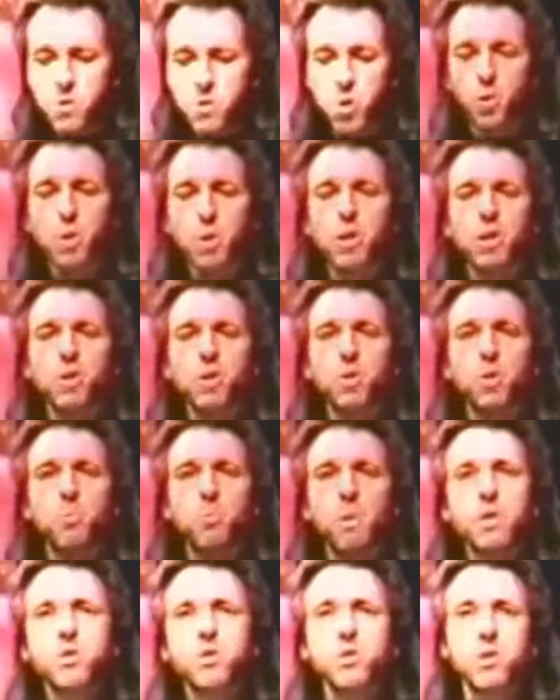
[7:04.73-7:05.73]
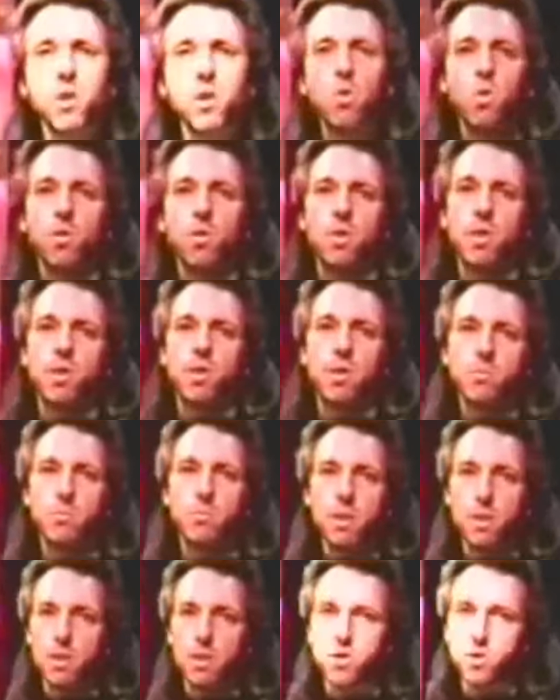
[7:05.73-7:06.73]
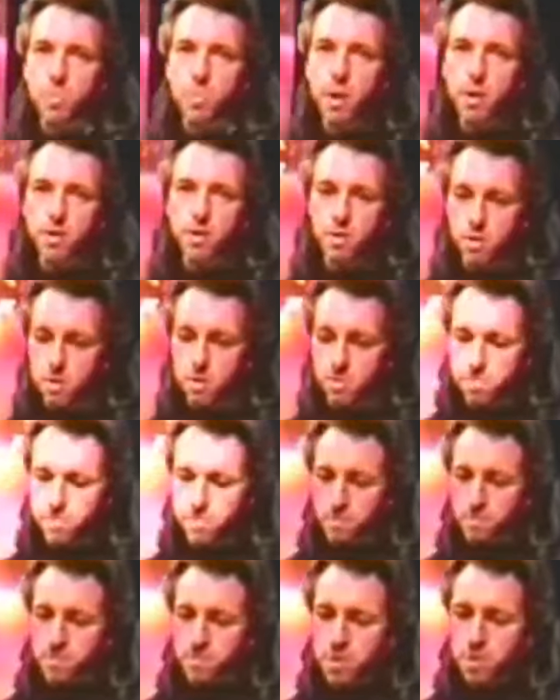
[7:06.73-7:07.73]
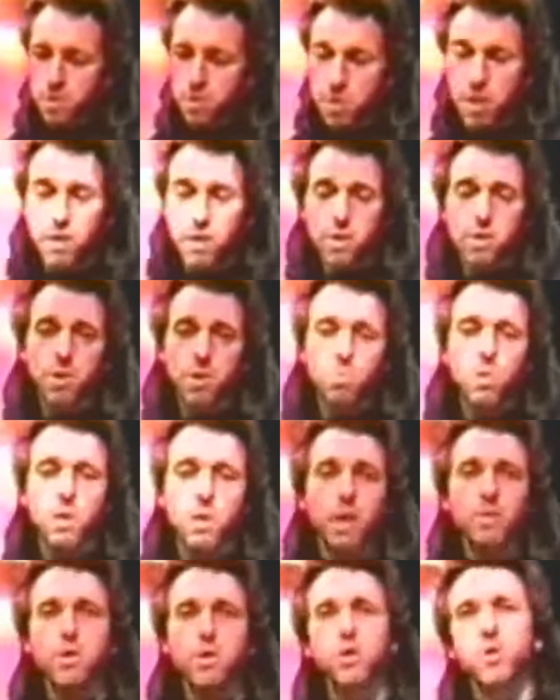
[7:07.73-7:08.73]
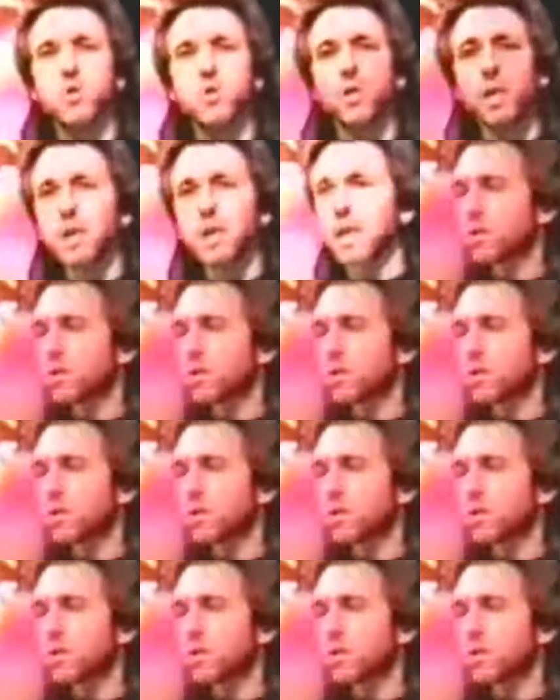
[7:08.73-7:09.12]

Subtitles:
the readings were much lower than had been expected. The scientists said, well, that's interesting.